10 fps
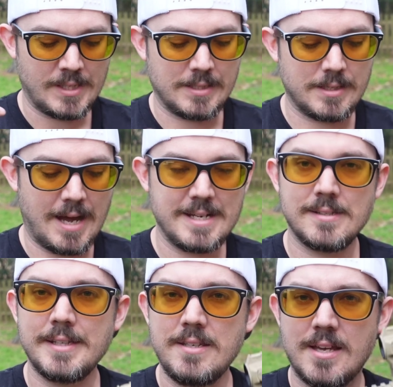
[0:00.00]

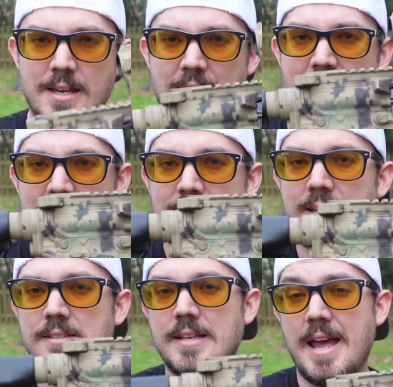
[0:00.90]
Geisley
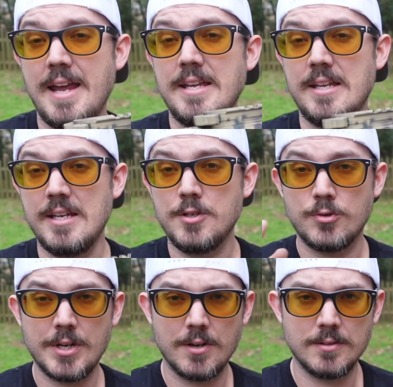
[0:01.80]
SSAE
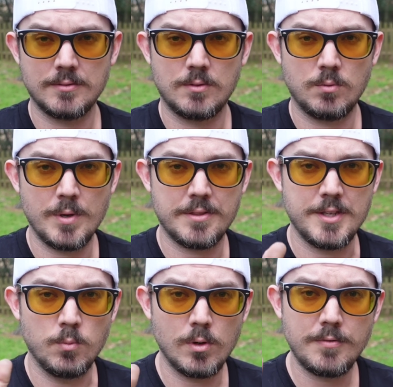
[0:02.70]
trigger with the
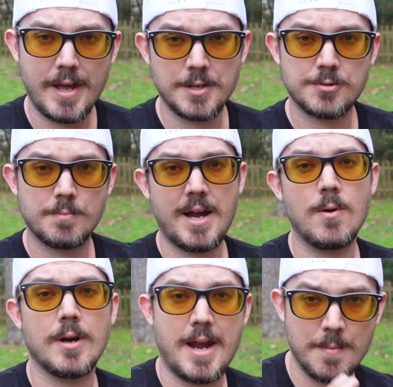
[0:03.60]
Wolf Extra
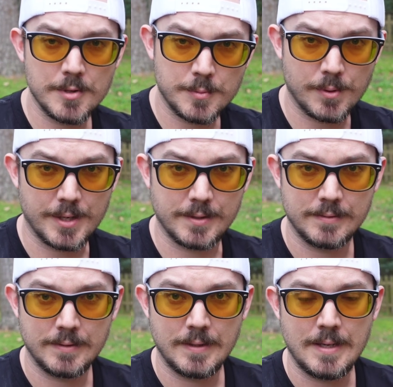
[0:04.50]
Power hammer spring.
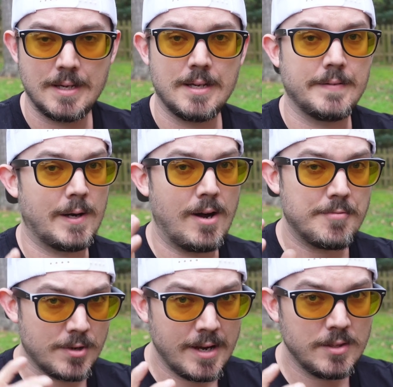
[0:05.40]
Now, I've
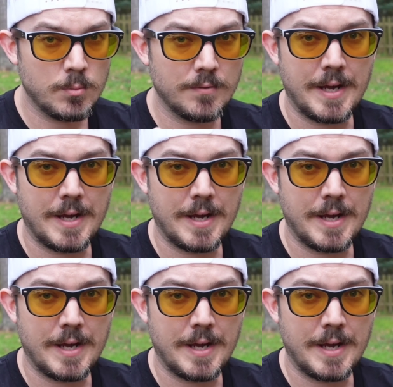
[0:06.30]
tried the Wolf